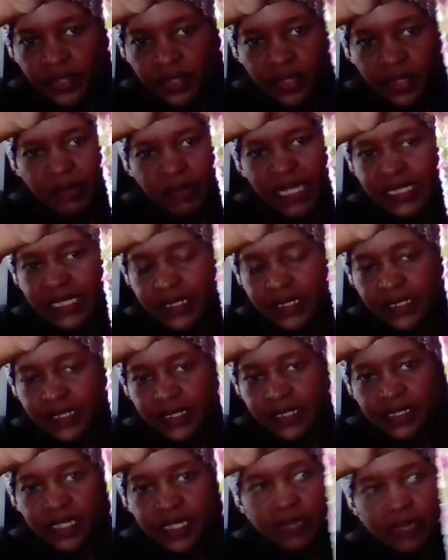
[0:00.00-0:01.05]
They're basically
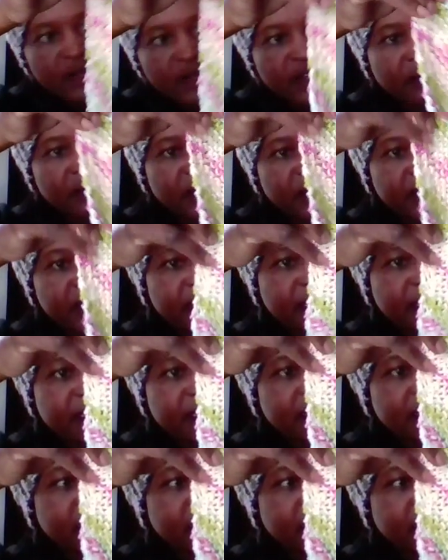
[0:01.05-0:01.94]
the same yarn, but it's a